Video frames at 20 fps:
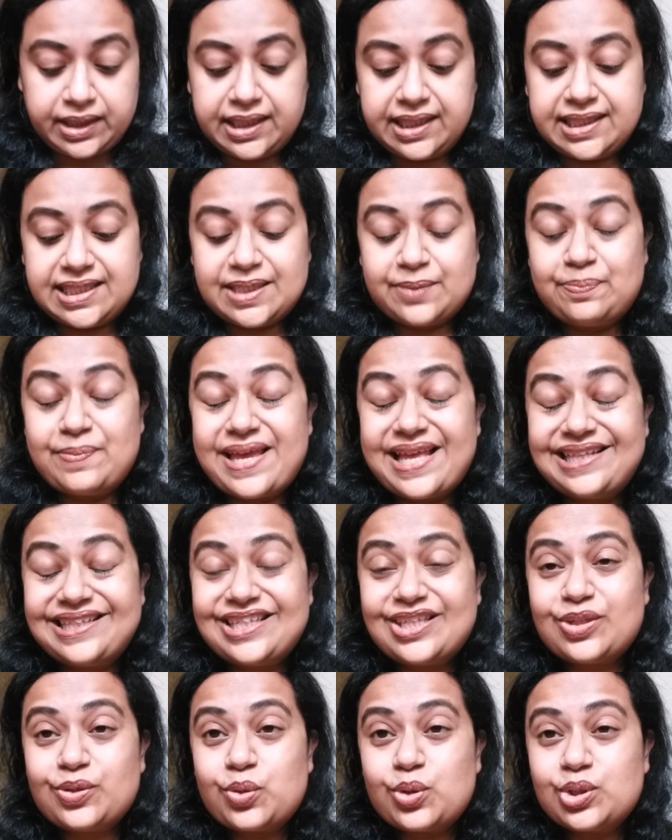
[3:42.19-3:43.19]
It
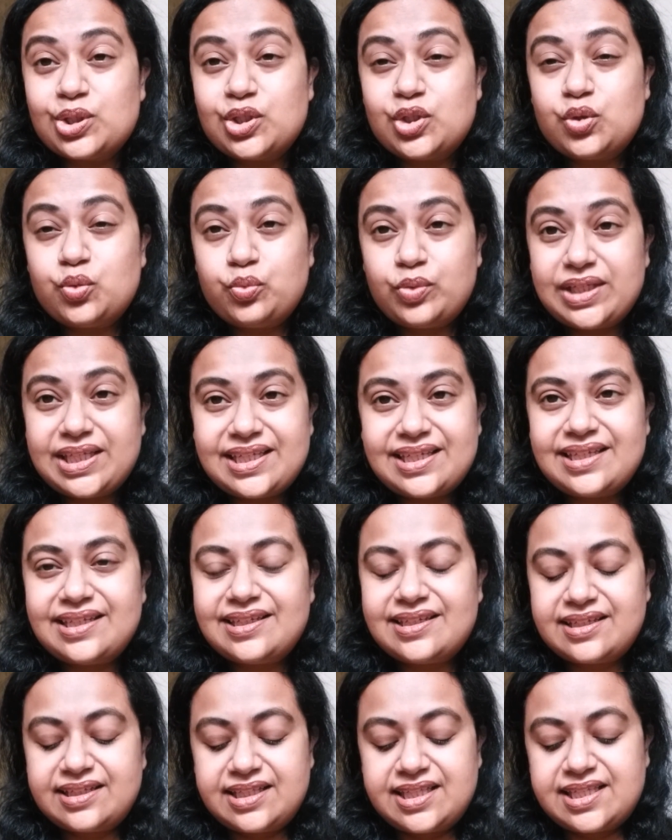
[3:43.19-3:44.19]
smells so
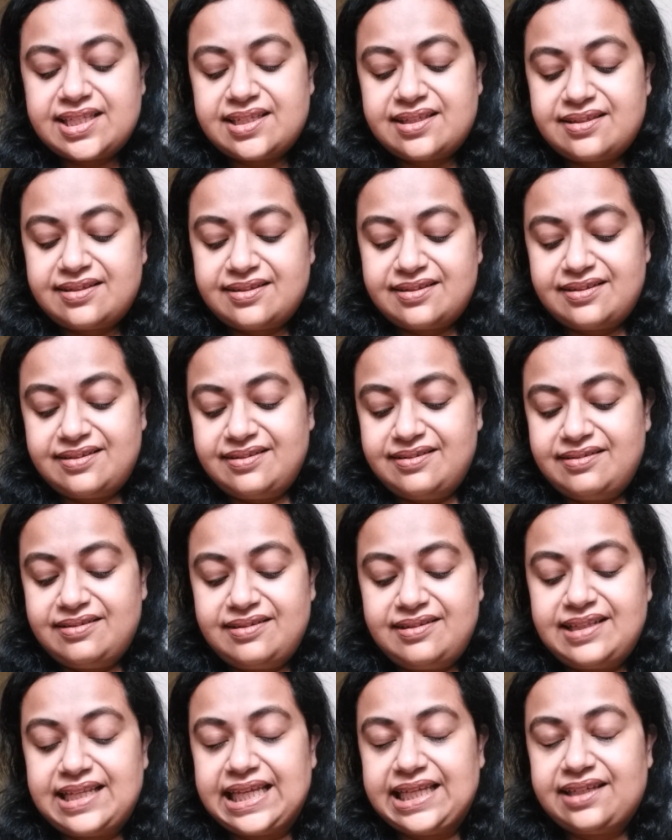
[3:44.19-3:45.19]
sweet. It's
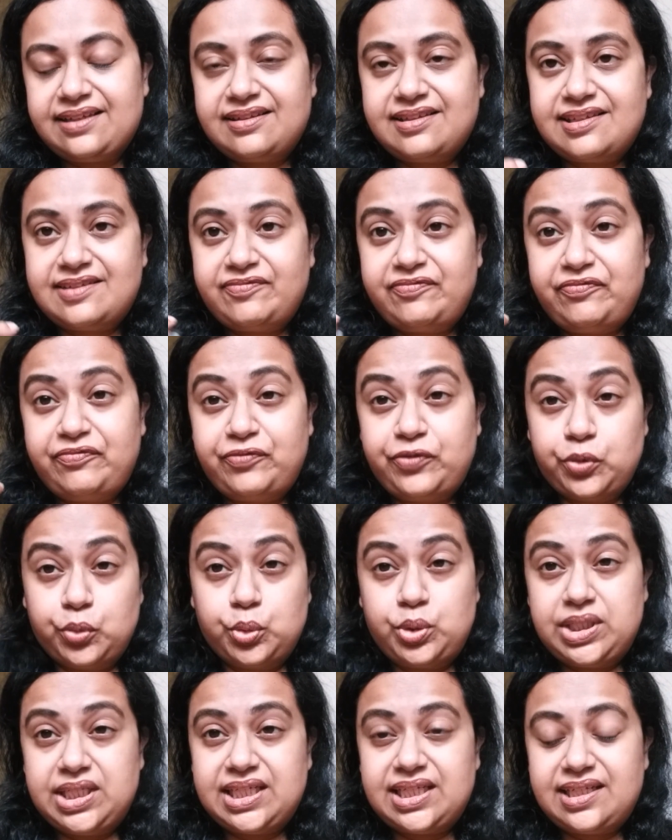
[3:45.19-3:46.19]
like
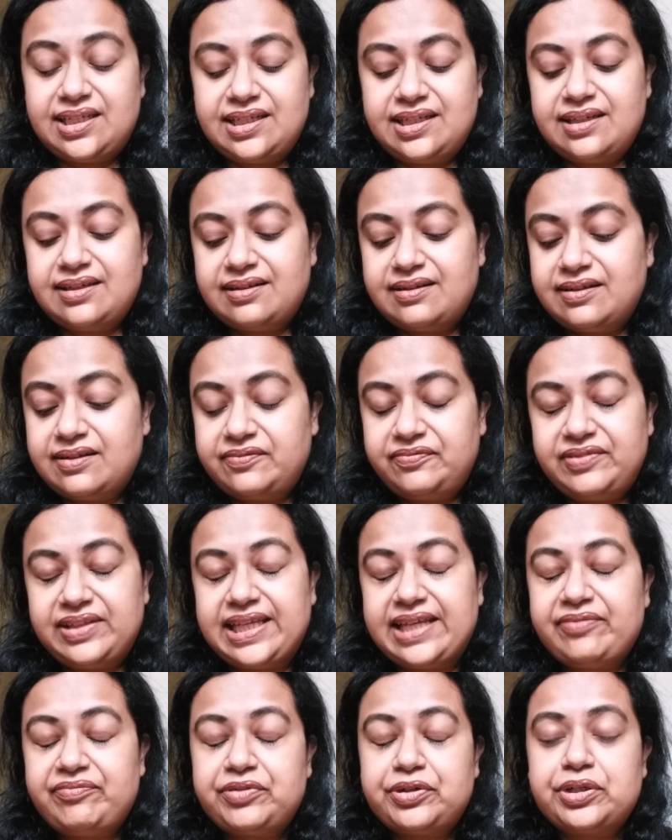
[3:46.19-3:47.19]
fruity
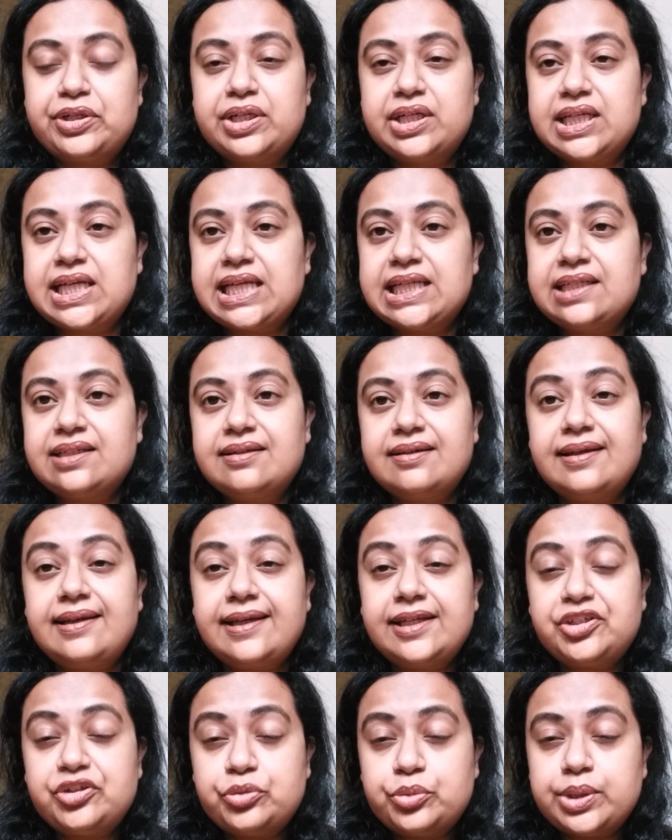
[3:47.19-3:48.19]
flavored, and
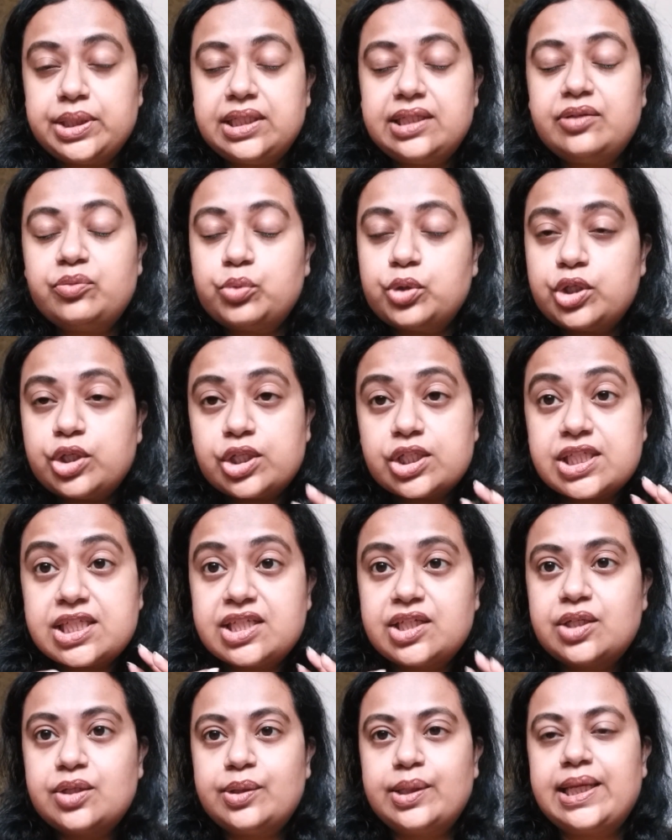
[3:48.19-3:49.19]
it really works
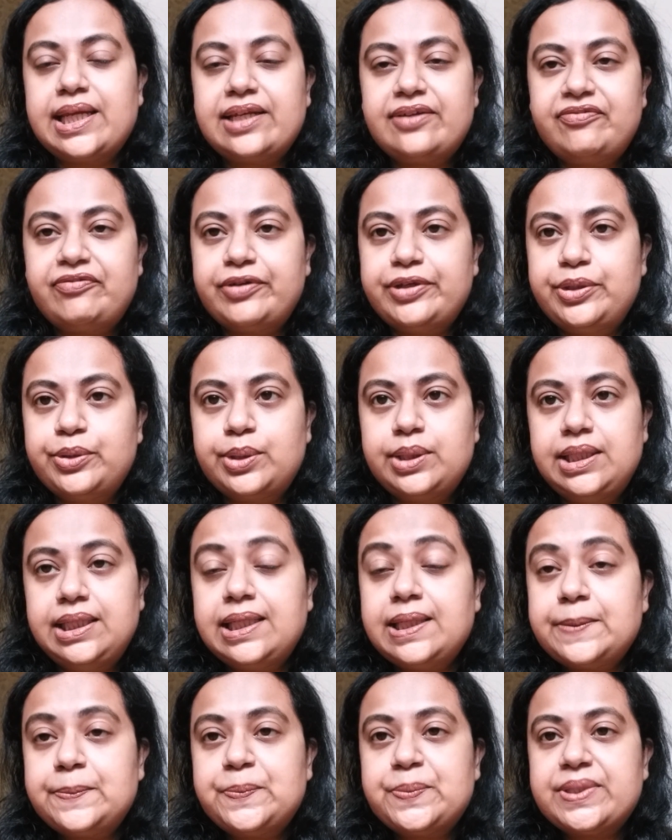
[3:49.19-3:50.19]
great for your
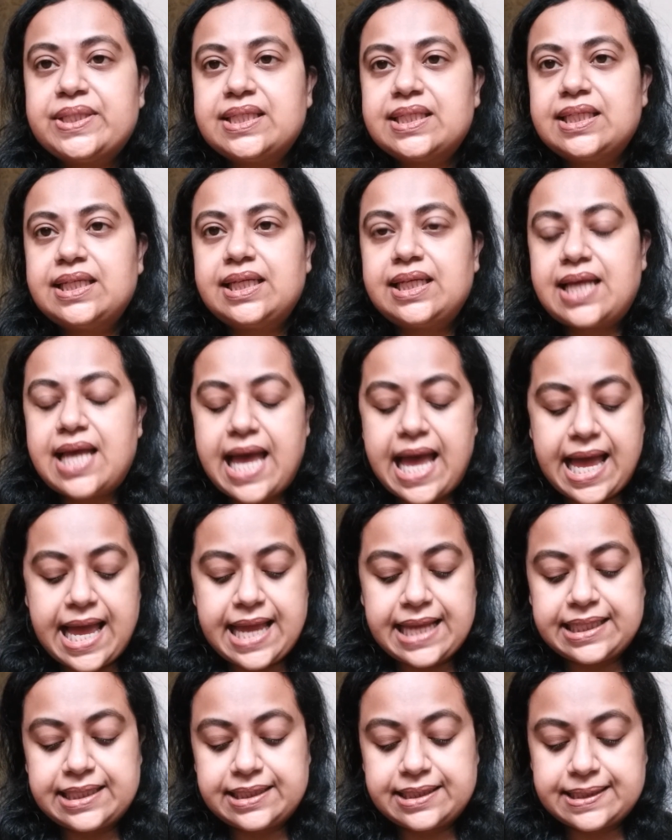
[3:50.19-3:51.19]
lips,
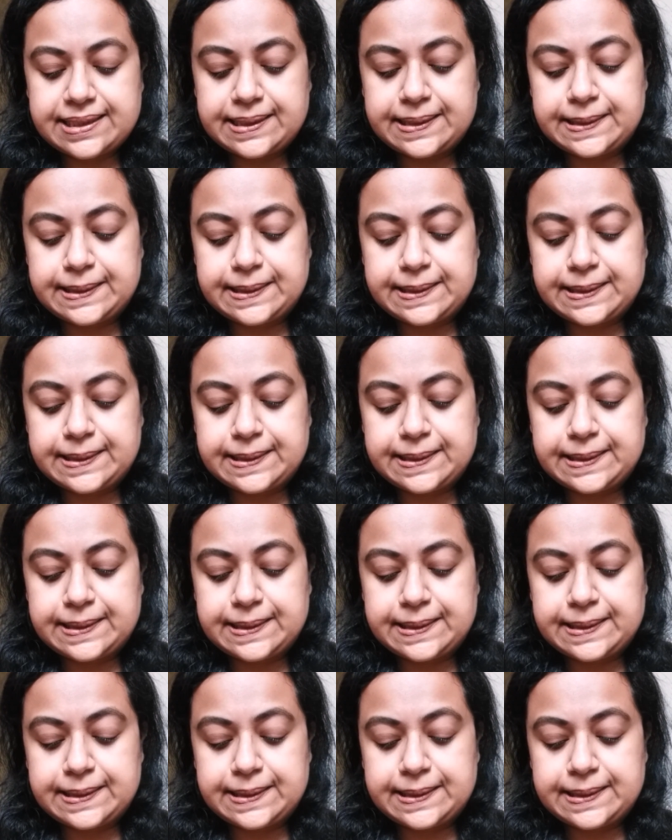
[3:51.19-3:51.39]
and